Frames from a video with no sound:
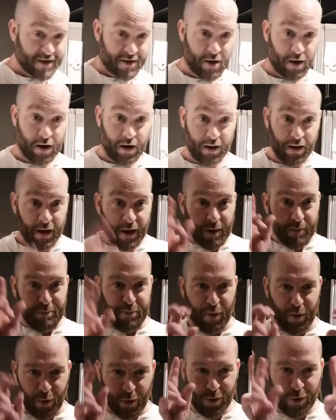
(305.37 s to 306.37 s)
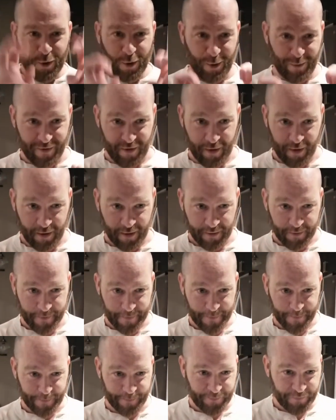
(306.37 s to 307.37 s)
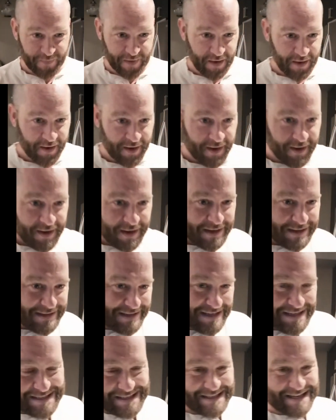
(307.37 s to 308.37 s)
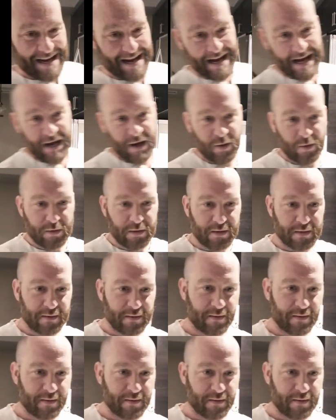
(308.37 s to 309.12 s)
to call pour over. This is how,